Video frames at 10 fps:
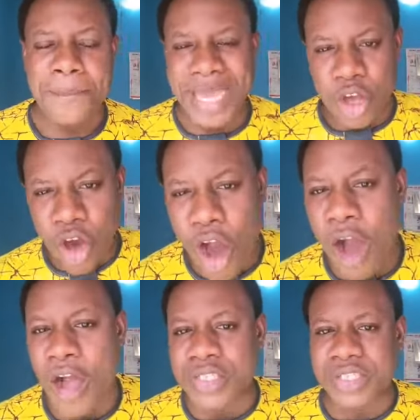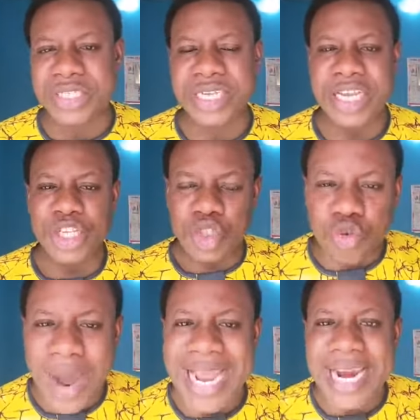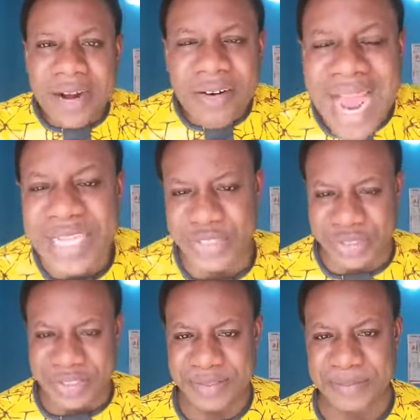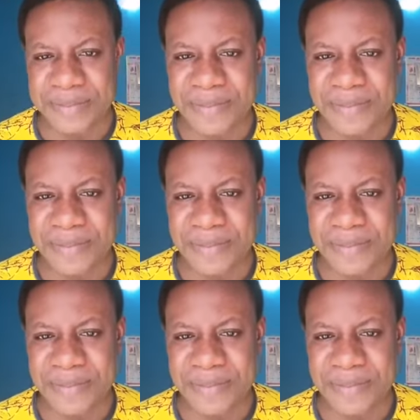because you are in Christ.